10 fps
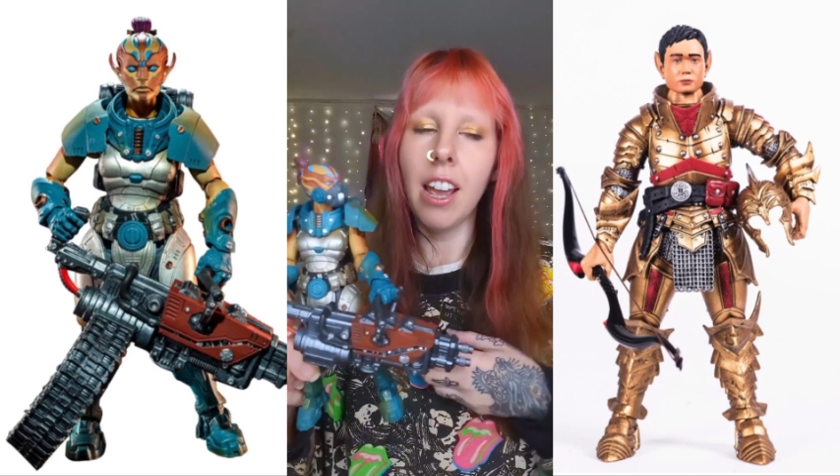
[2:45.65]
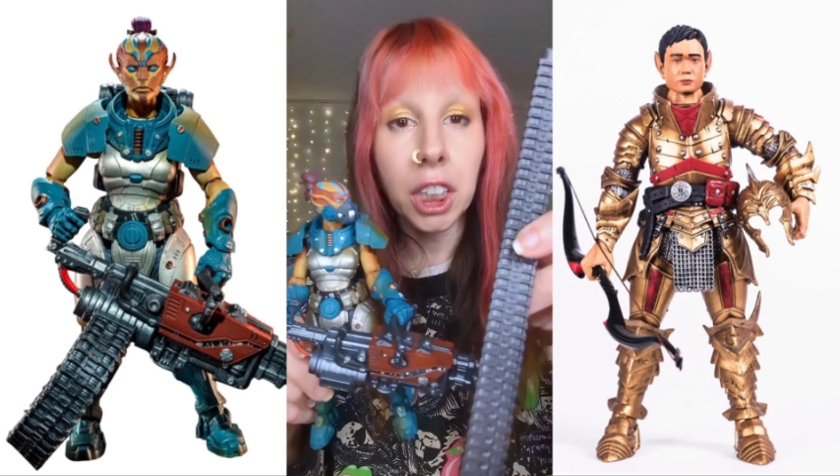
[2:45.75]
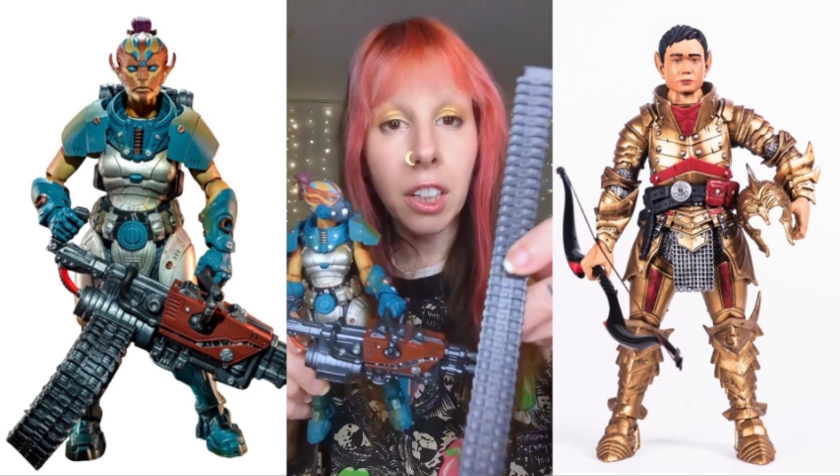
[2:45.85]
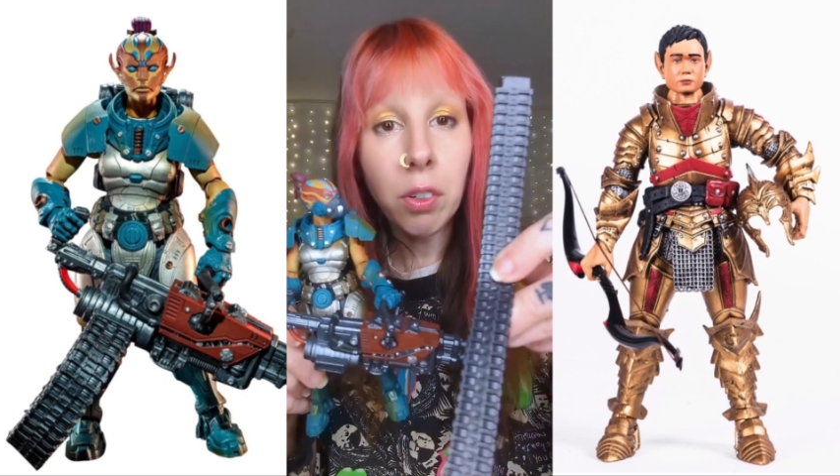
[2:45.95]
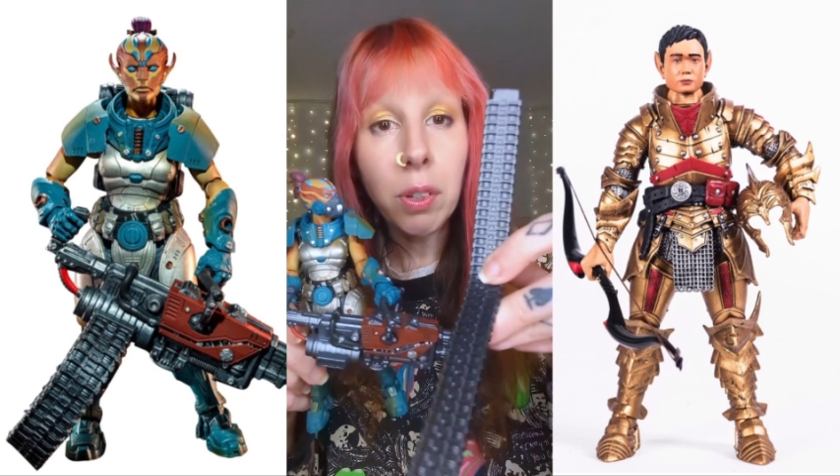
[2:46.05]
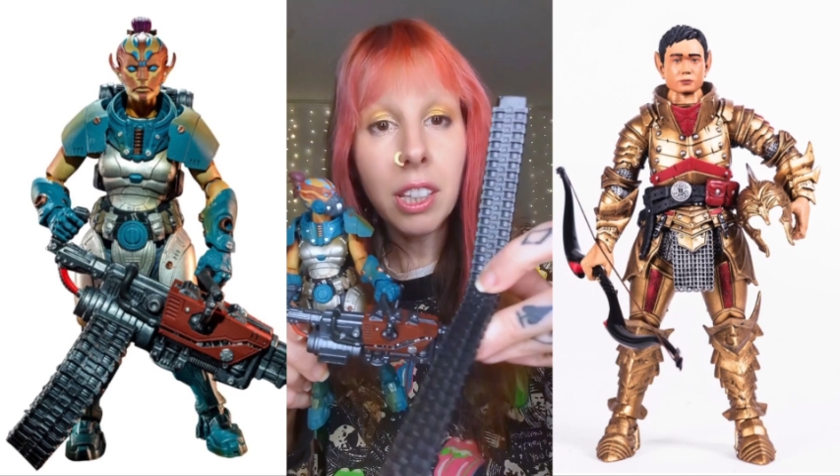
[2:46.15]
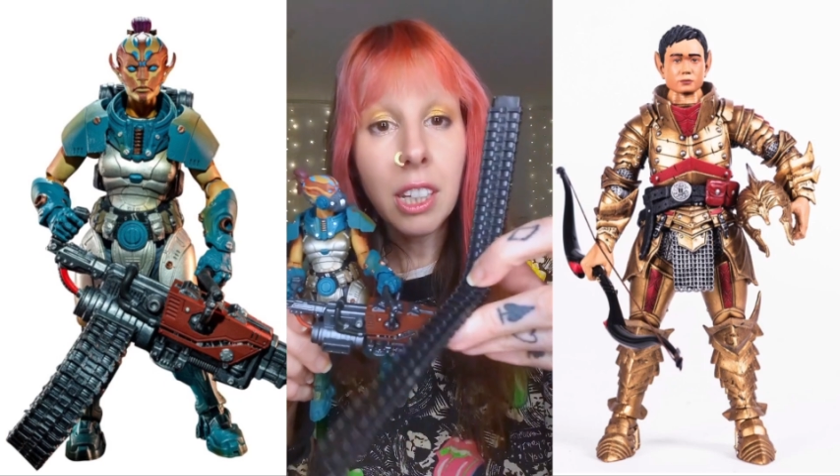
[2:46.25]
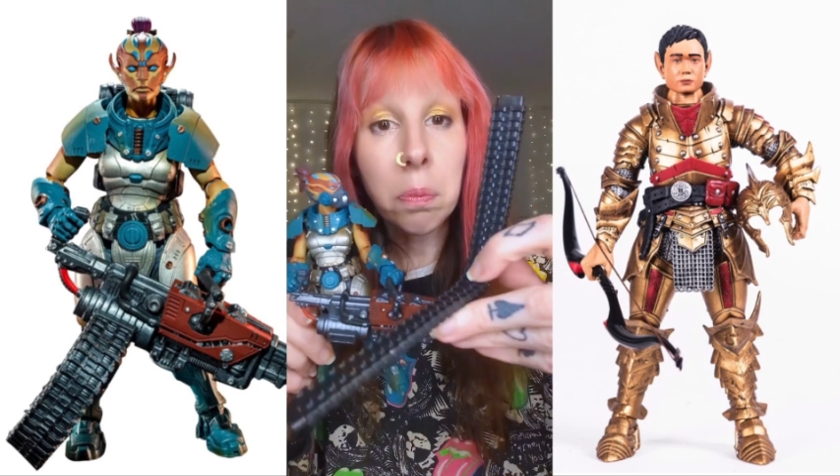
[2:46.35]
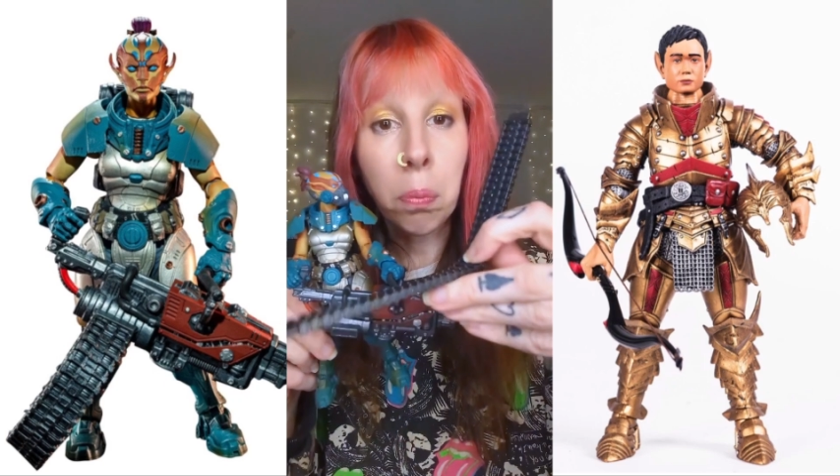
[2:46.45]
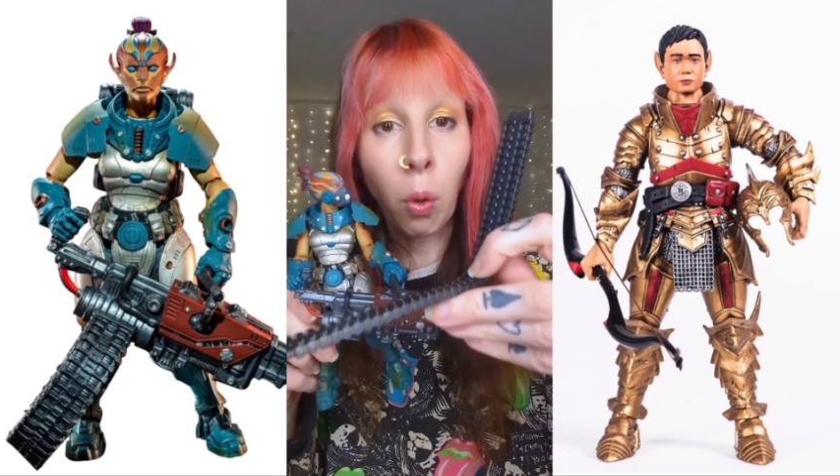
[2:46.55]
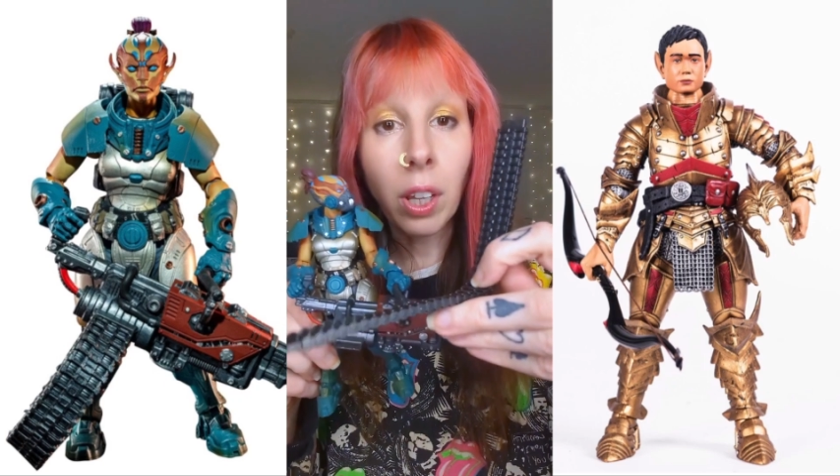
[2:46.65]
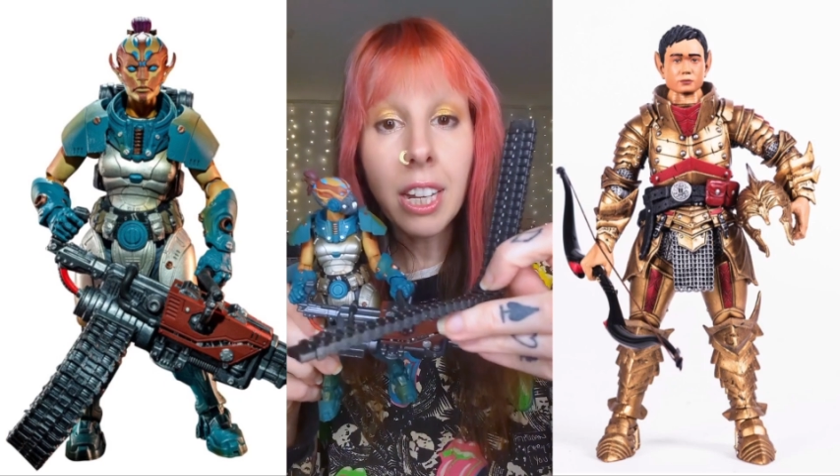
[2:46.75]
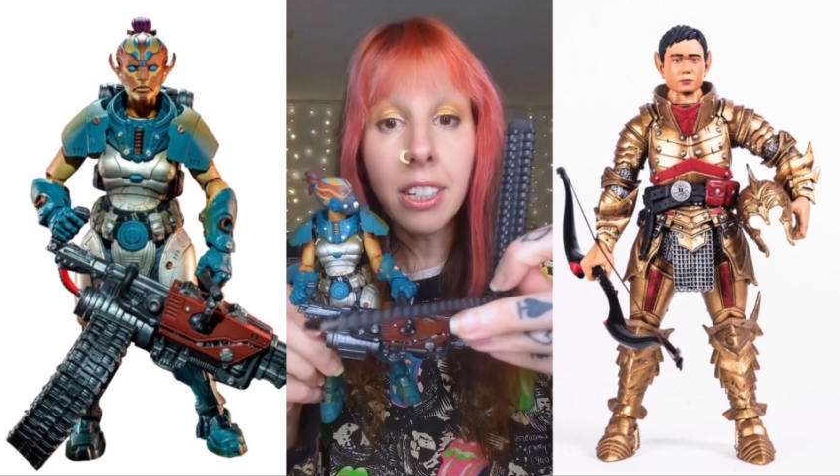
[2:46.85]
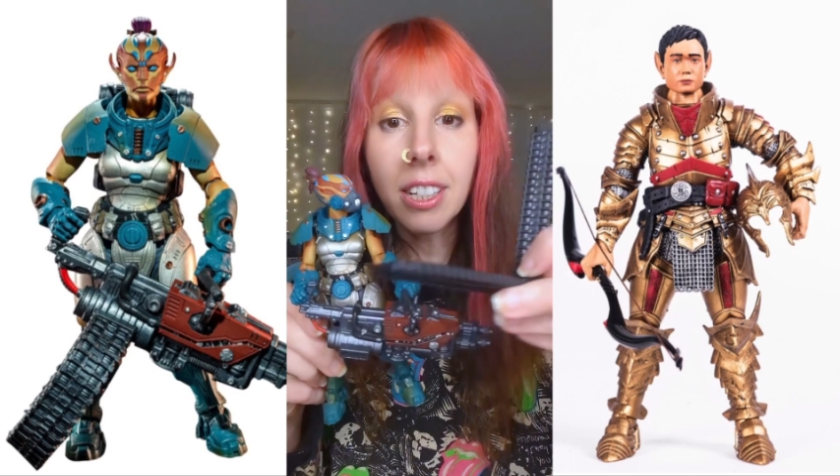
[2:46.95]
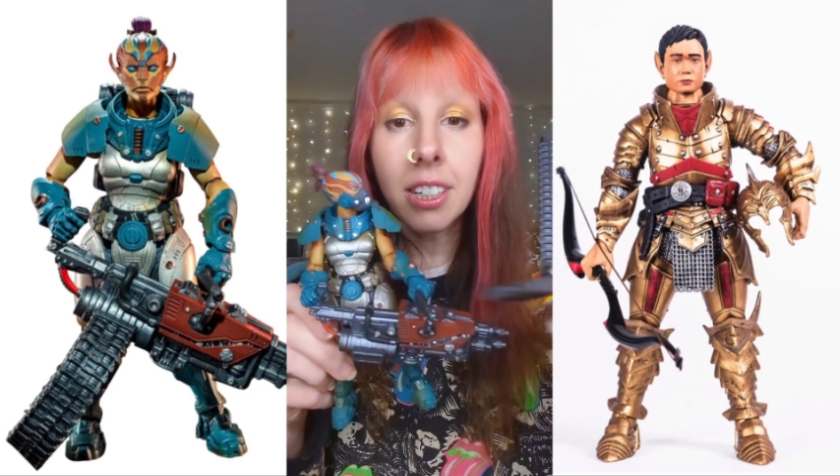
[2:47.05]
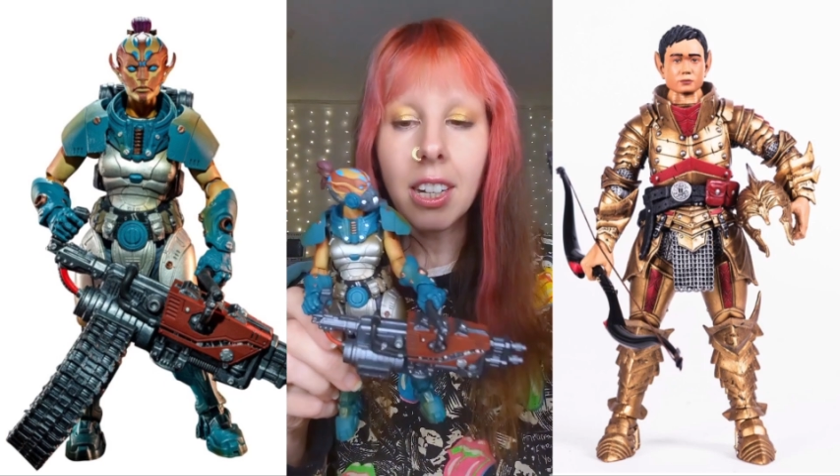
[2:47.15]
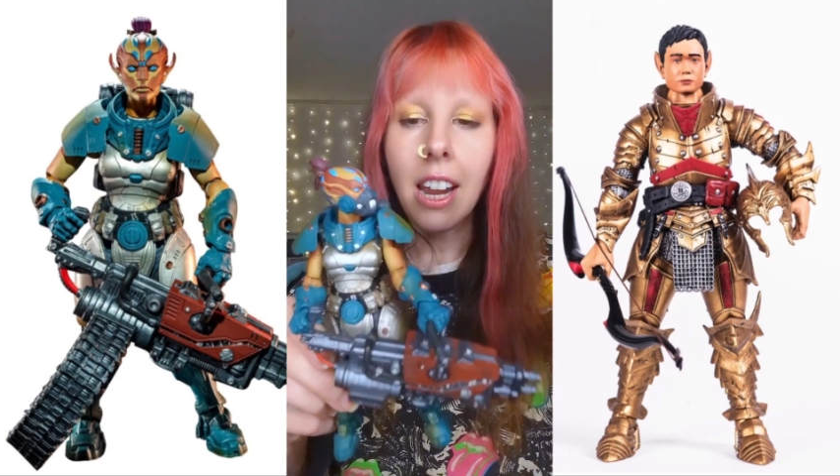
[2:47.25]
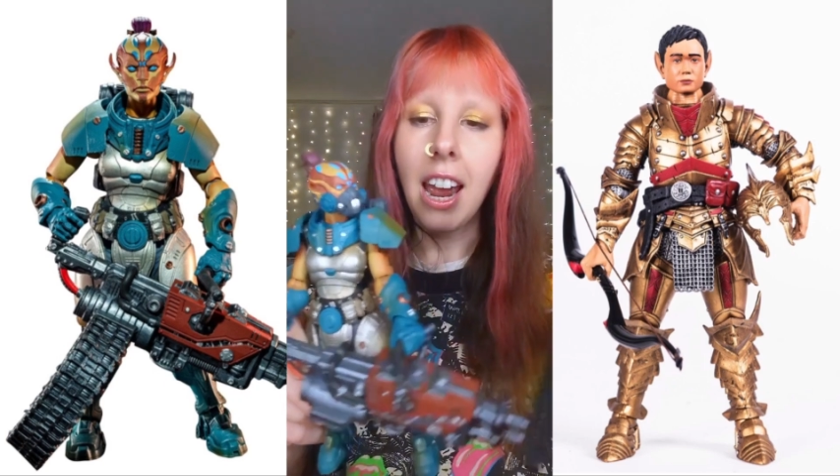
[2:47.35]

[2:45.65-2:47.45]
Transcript: She comes with these bullets,